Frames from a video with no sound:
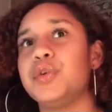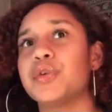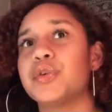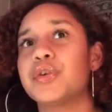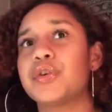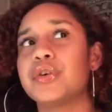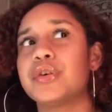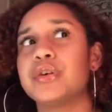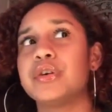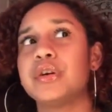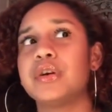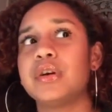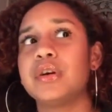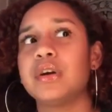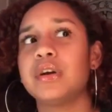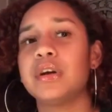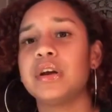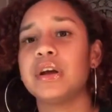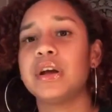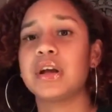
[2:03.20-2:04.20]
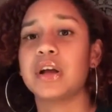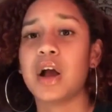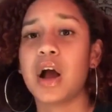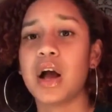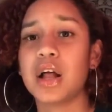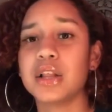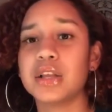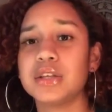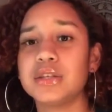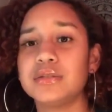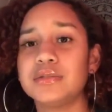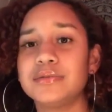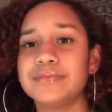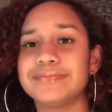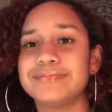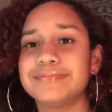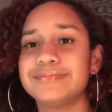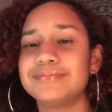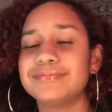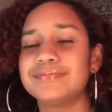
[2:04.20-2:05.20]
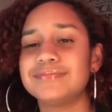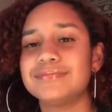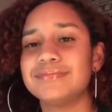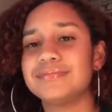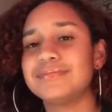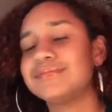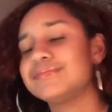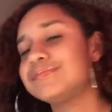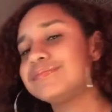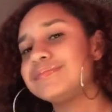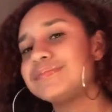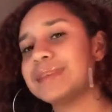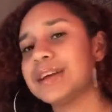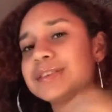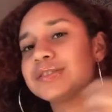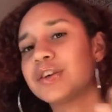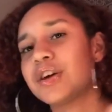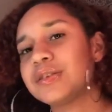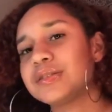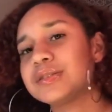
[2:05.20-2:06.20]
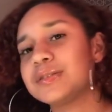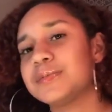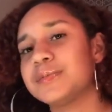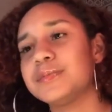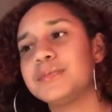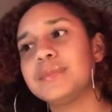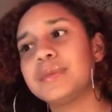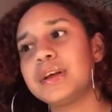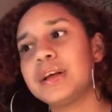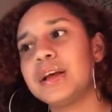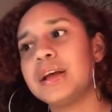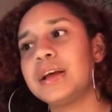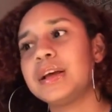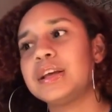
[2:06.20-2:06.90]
if you're in college, that's awesome.